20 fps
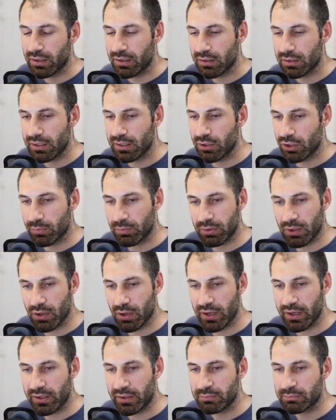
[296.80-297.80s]
click on
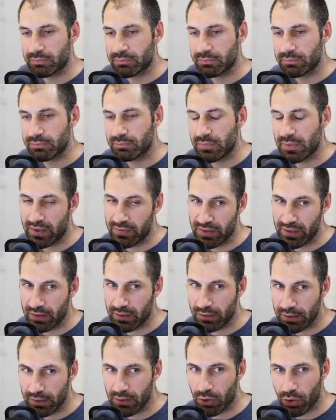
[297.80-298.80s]
apply and then
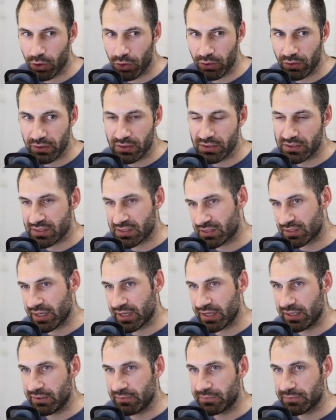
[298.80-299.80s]
click on
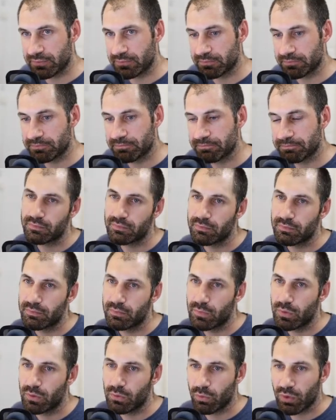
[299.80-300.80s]
save.
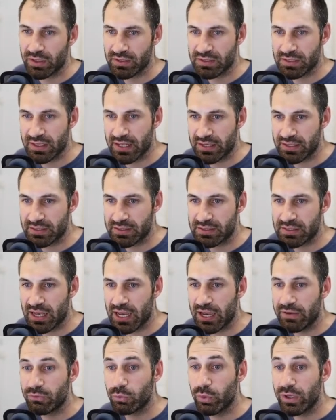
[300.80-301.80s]
Once that is
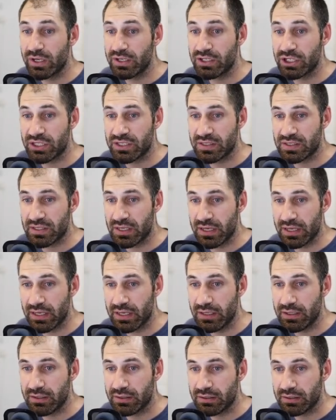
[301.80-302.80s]
saved, we can
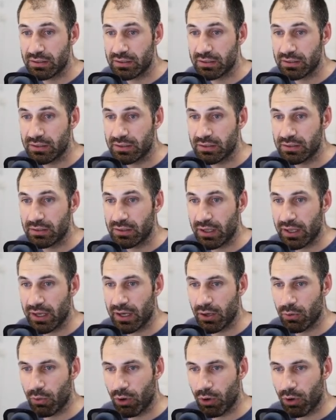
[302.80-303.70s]
see our